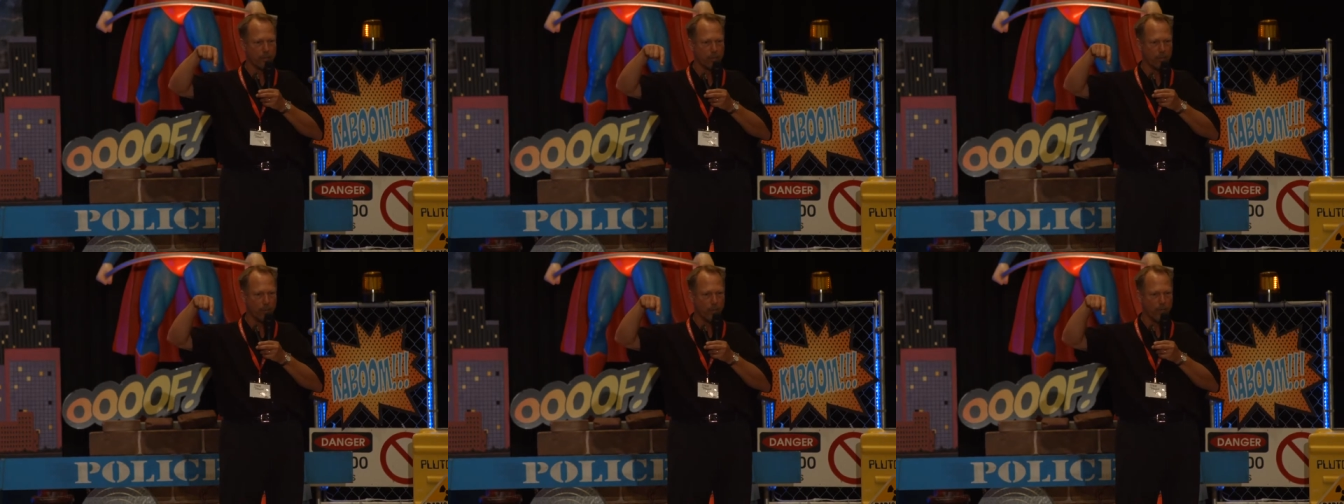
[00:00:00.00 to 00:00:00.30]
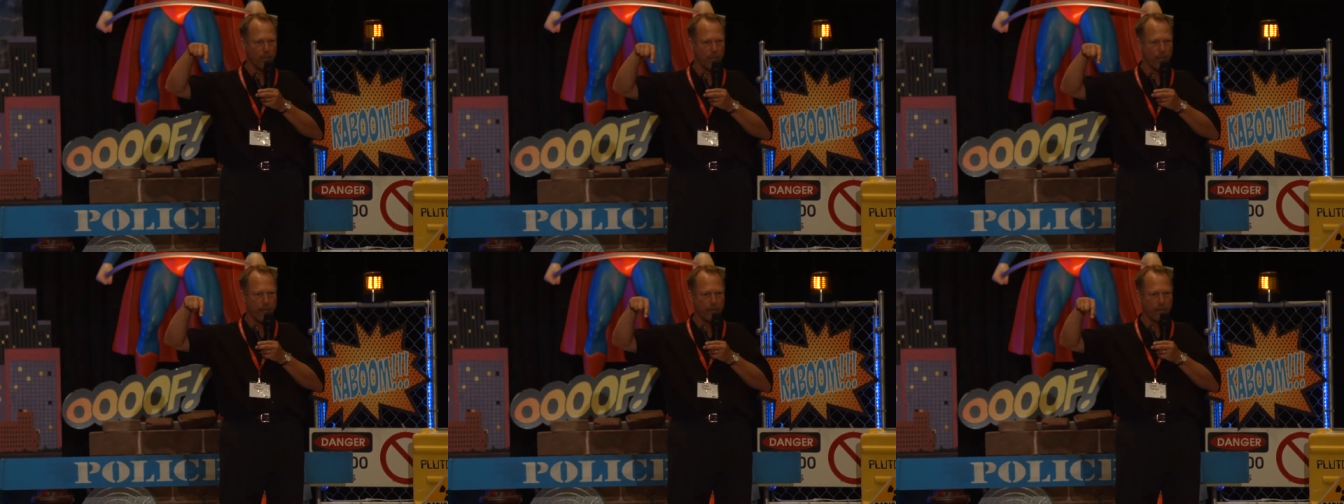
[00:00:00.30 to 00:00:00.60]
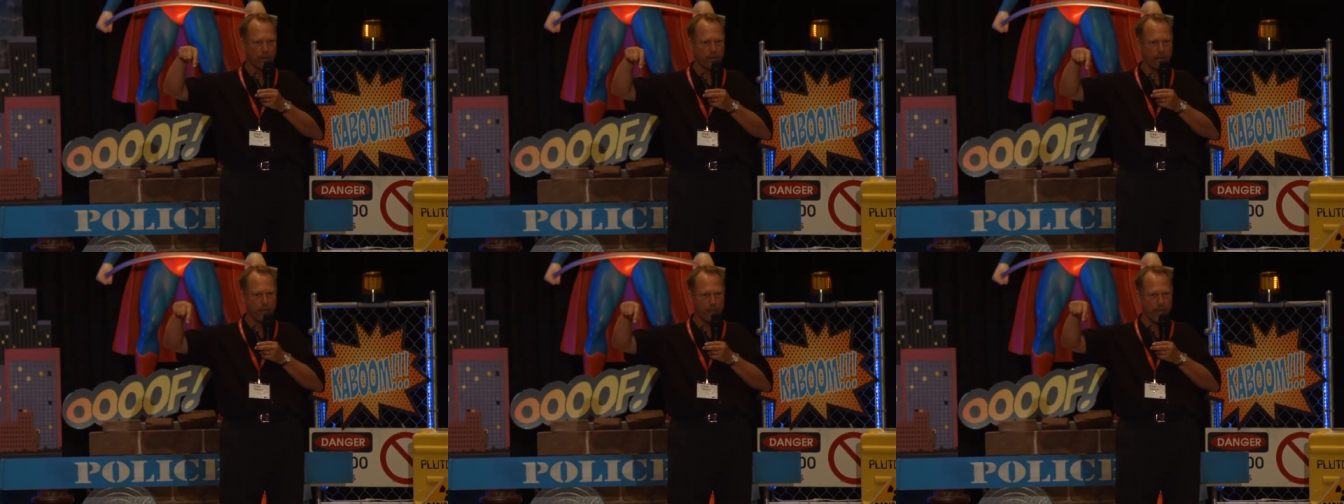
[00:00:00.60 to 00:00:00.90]
one
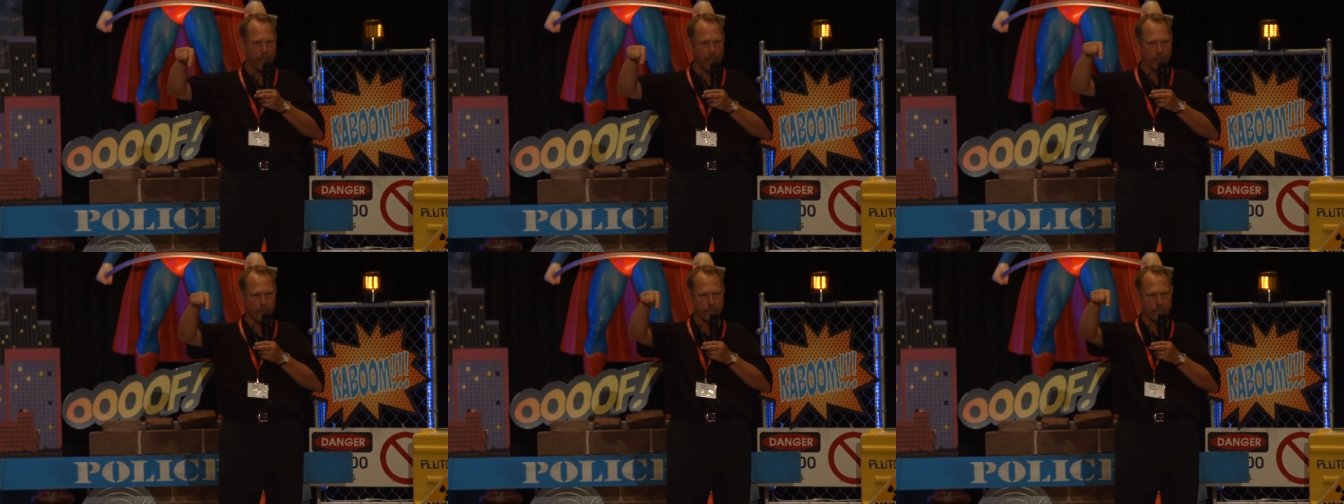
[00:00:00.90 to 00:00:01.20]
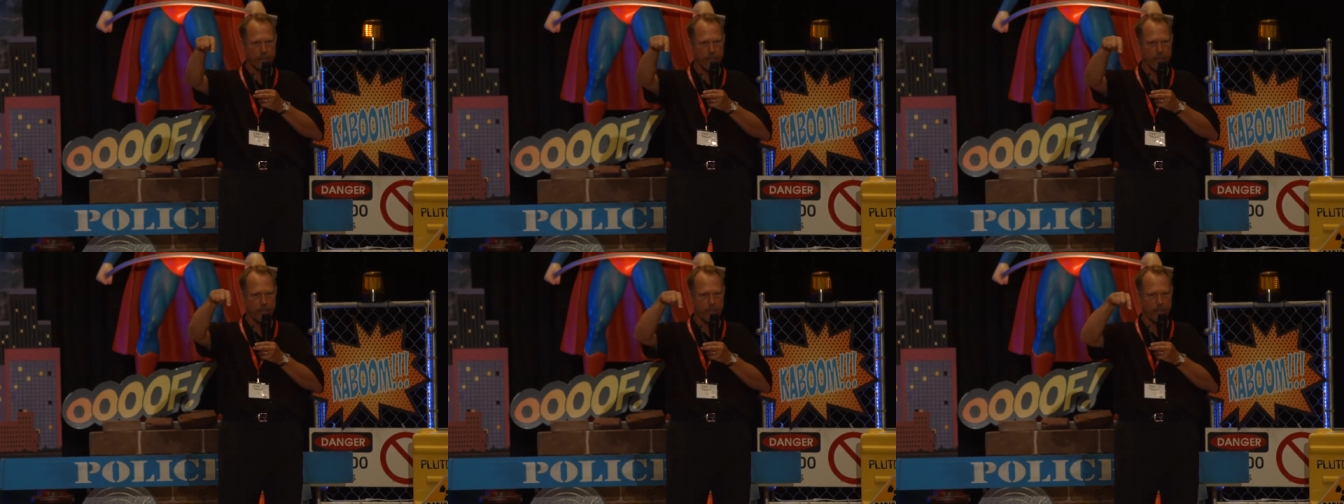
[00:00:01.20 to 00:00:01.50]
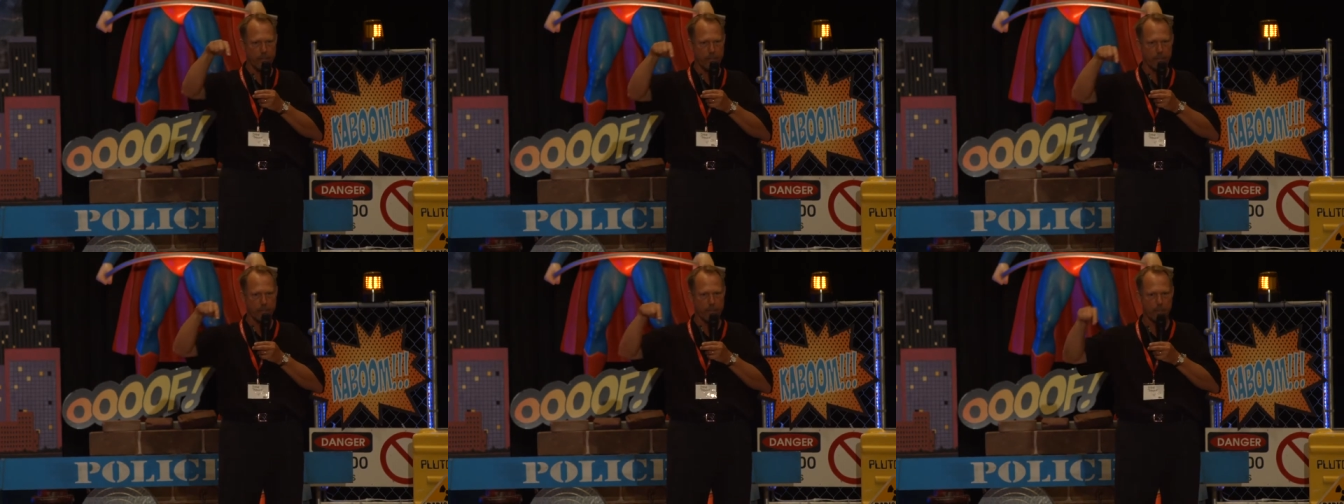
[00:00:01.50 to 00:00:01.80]
letter at a
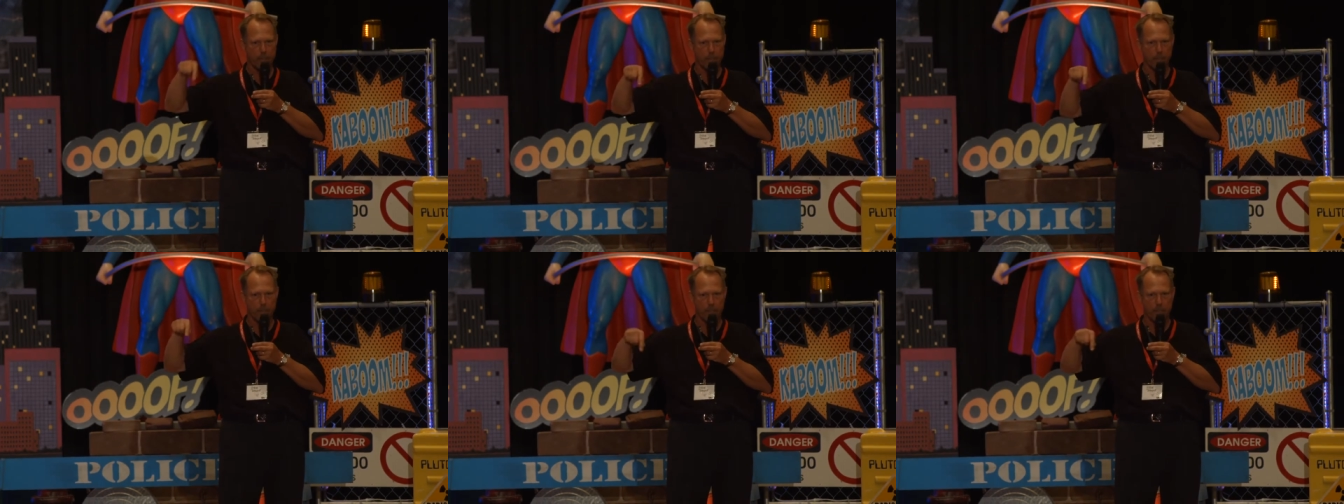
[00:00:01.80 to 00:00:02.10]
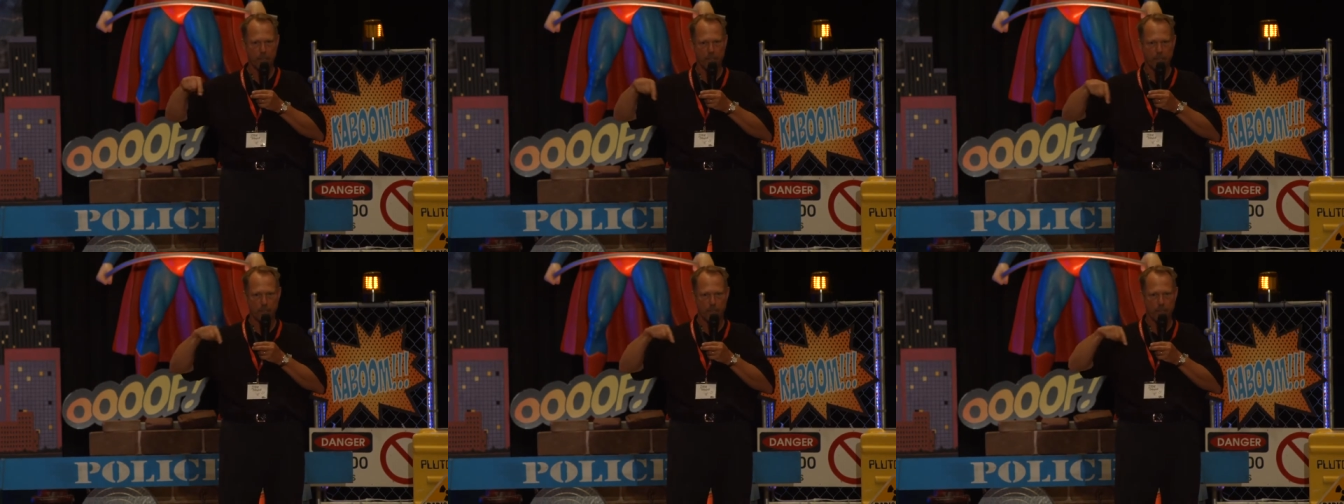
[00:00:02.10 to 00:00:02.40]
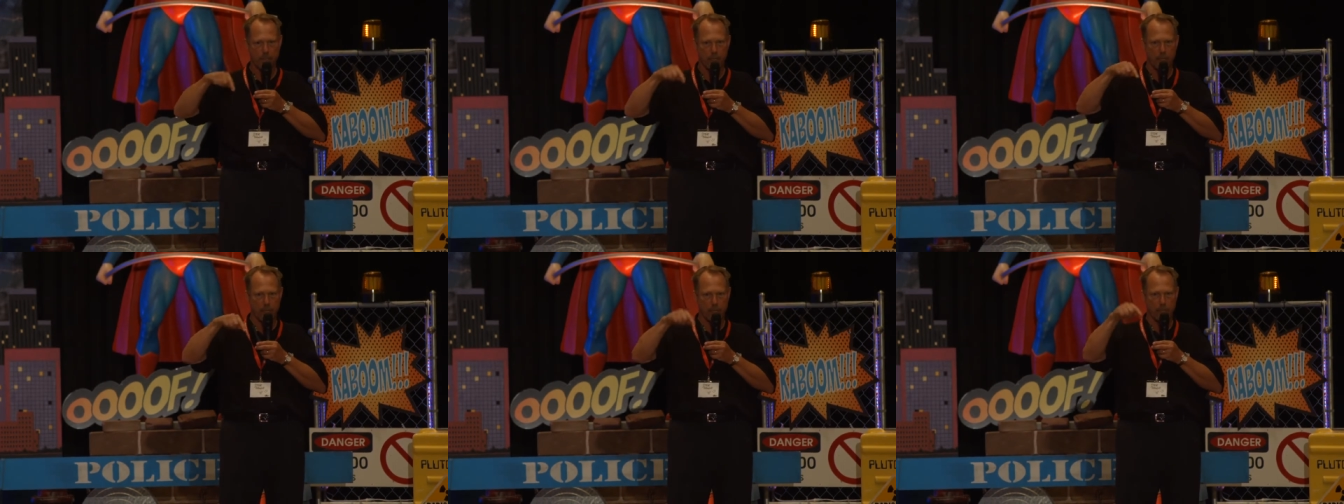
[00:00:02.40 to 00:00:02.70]
time,
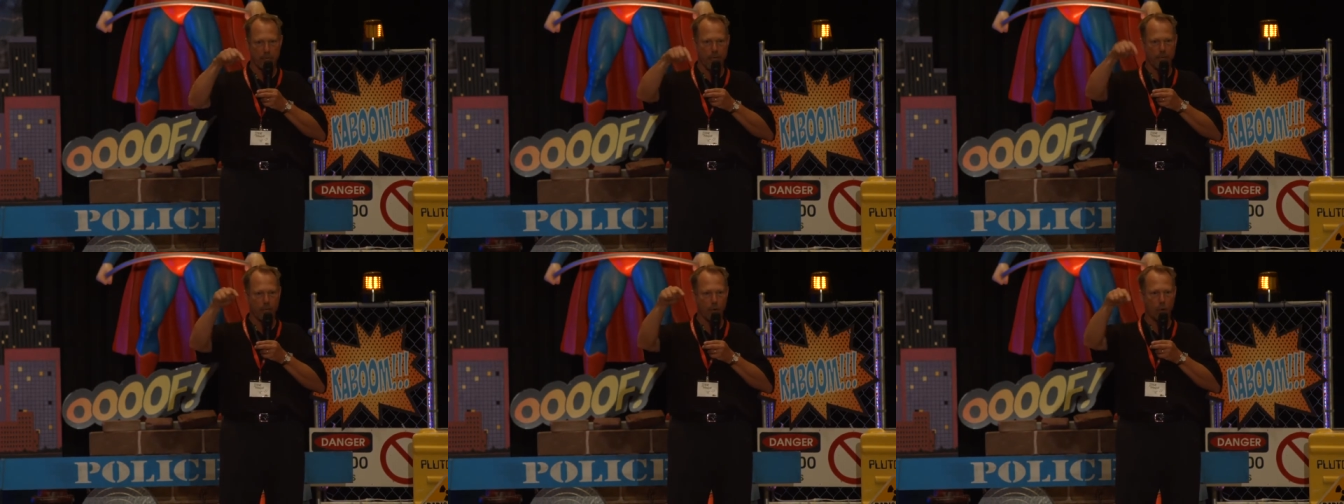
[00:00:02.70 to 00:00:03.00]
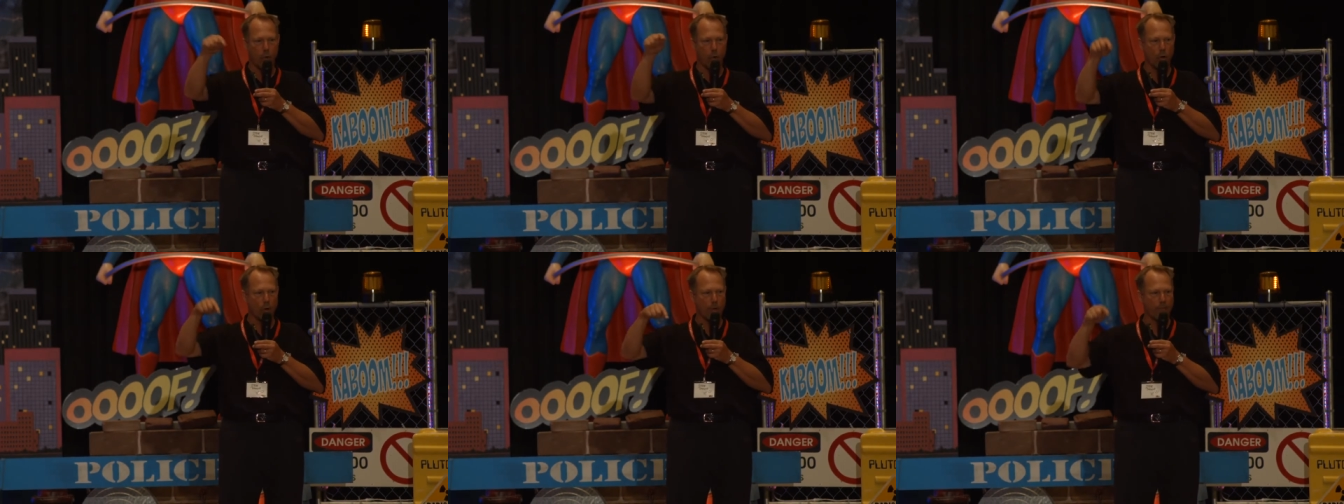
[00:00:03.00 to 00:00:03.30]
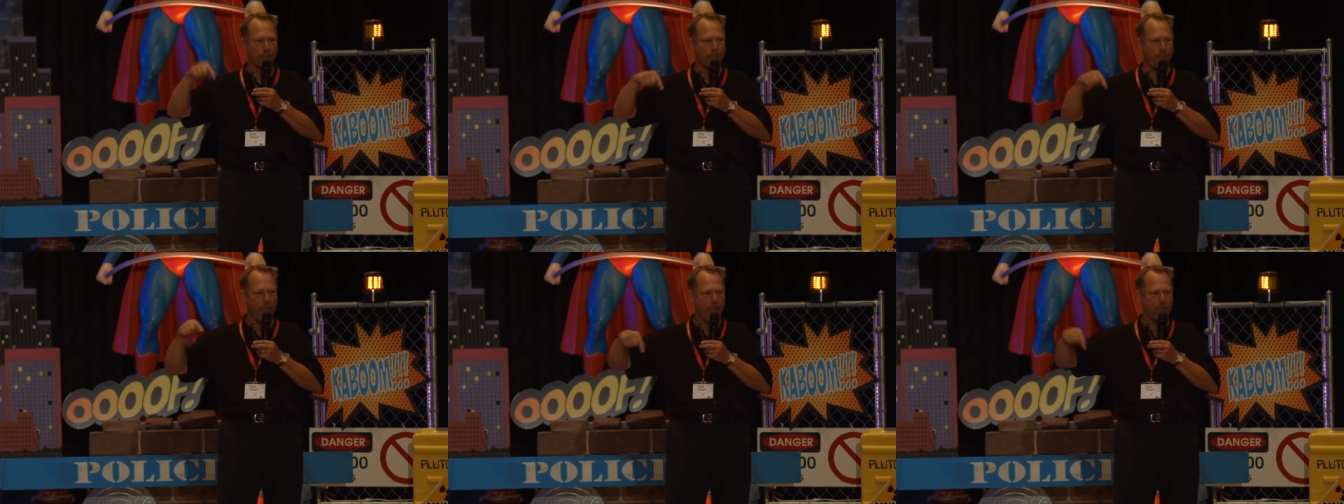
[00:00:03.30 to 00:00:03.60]
like a horde
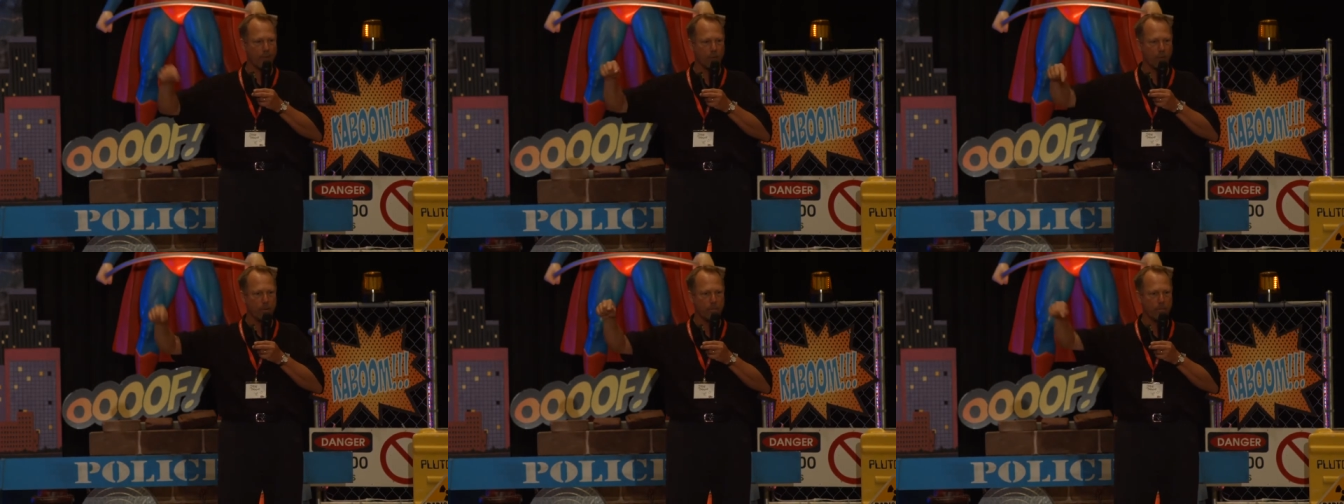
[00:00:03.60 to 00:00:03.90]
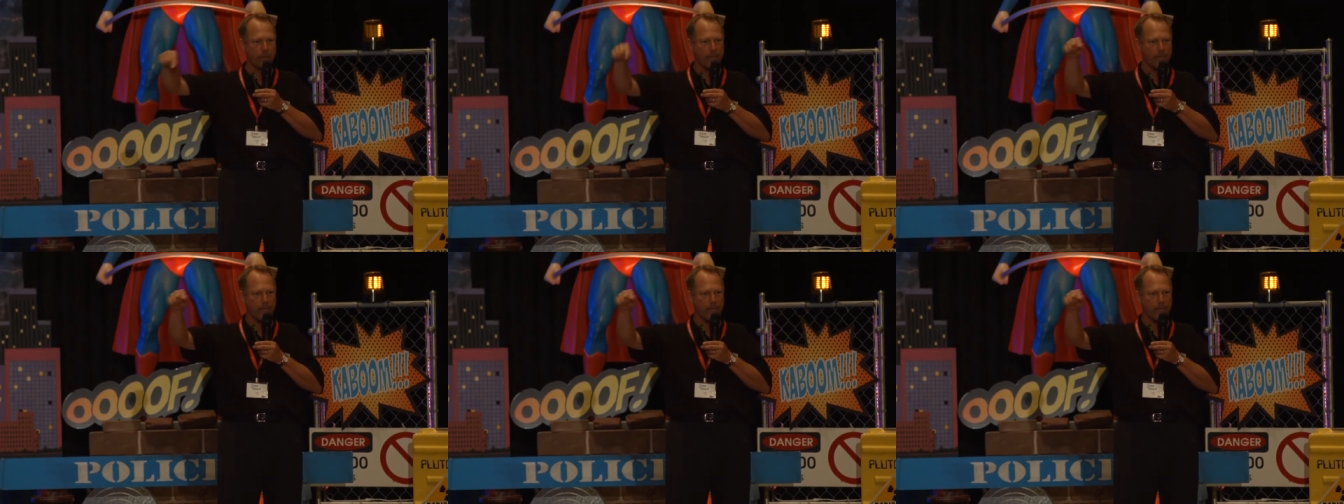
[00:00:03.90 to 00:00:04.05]
of angry